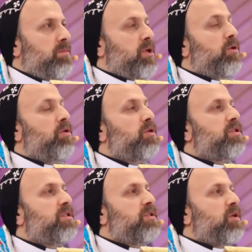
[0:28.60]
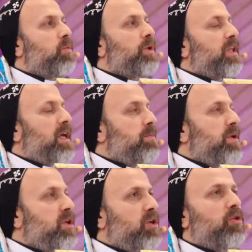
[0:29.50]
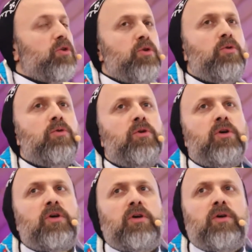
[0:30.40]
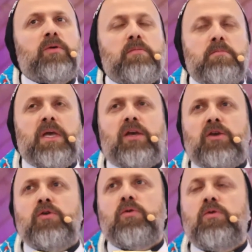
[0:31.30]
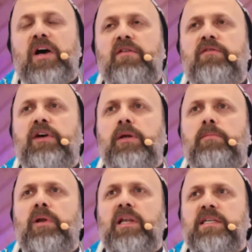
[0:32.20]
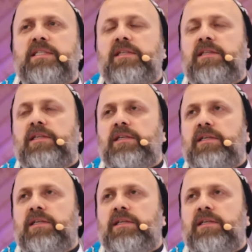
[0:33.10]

because what happening to you make you a very blessed